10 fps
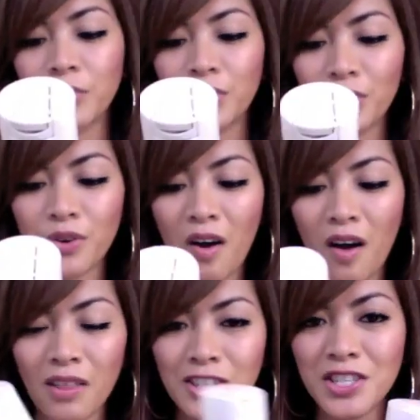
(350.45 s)

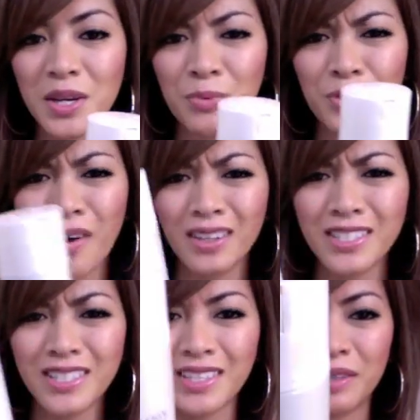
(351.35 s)
Pureology,
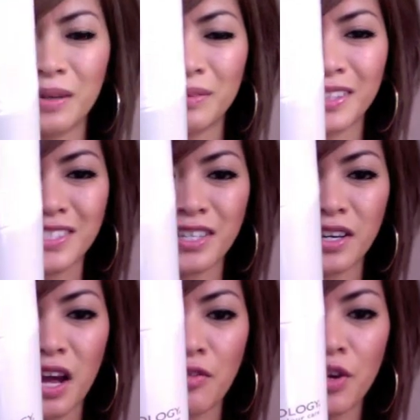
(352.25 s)
Pureology, I'm not
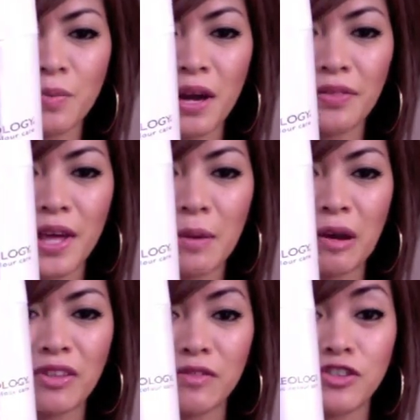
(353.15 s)
sure. I've heard about them.
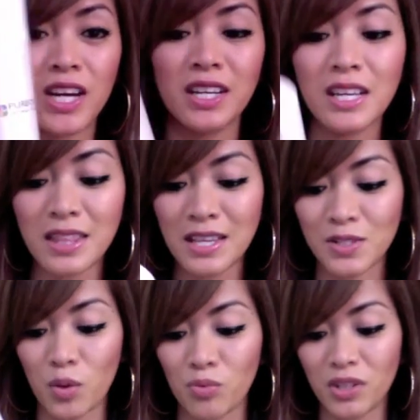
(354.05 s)
I've never tried anything,
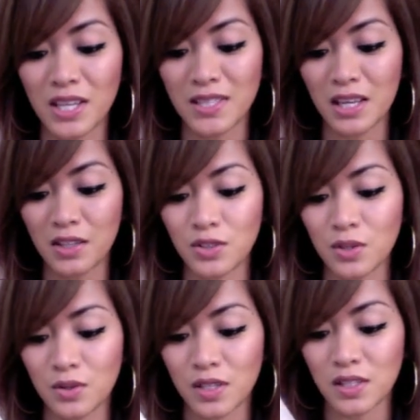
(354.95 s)
so I'm really excited to
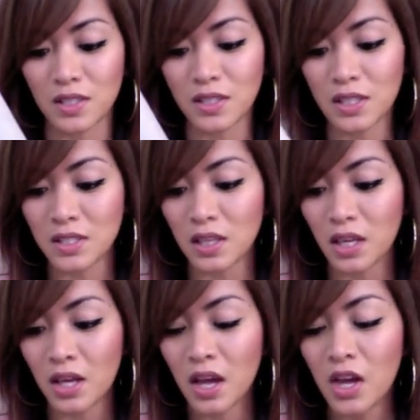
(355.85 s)
use this. This is
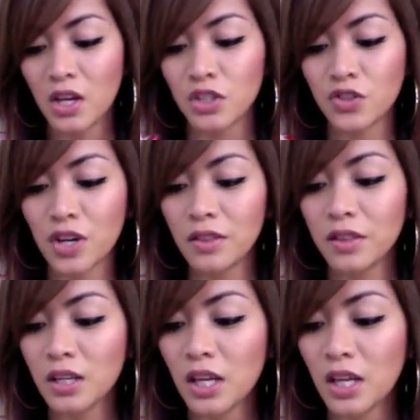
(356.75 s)
the
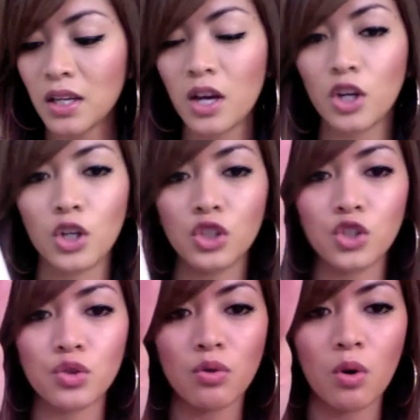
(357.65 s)
Strengthening
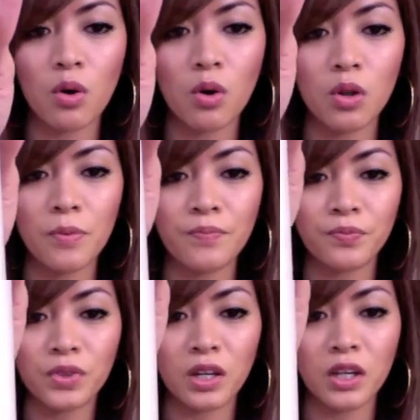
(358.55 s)
Control
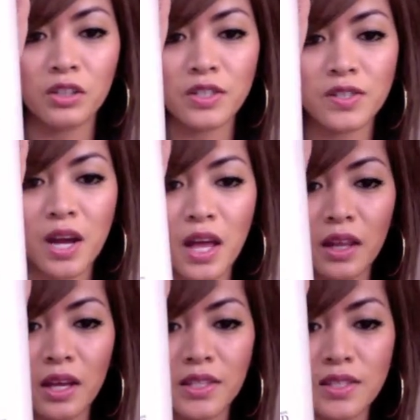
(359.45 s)
Color
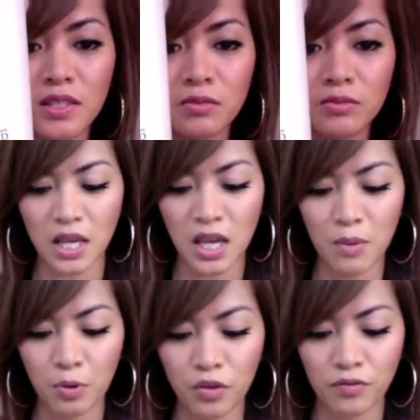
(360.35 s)
Stylist
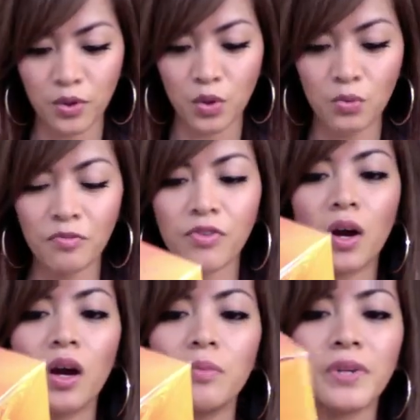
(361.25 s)
a perfume
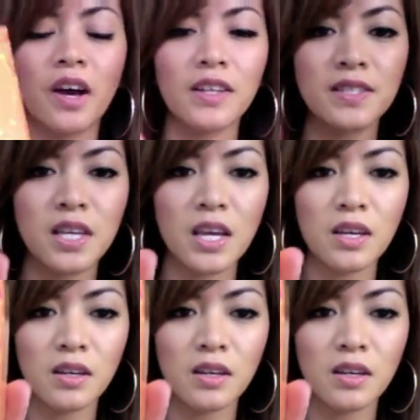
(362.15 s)
from Beyonce